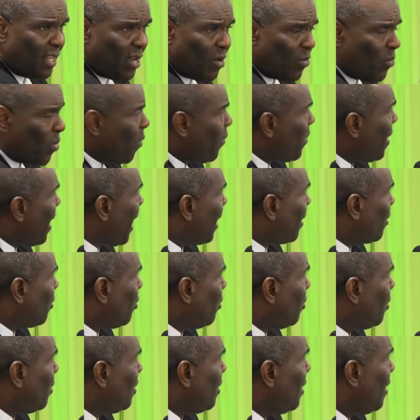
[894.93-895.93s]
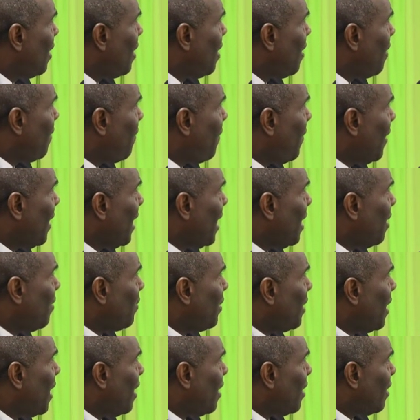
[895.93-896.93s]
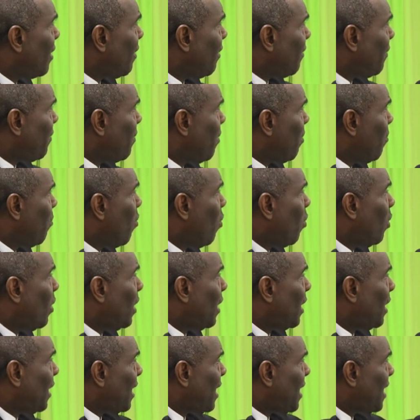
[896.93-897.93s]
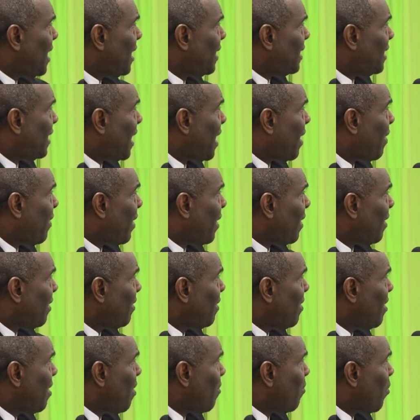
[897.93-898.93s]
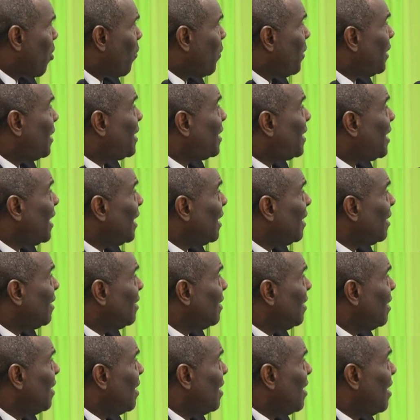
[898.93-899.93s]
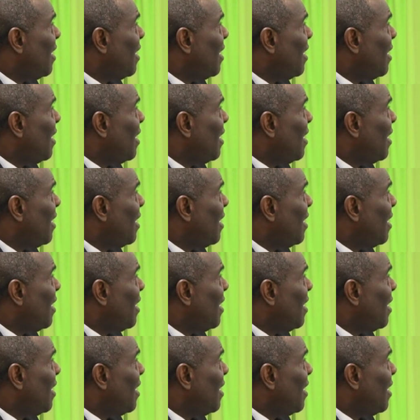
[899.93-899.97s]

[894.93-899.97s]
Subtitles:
where we had to fill in with a lot of boulder in this area, but we still,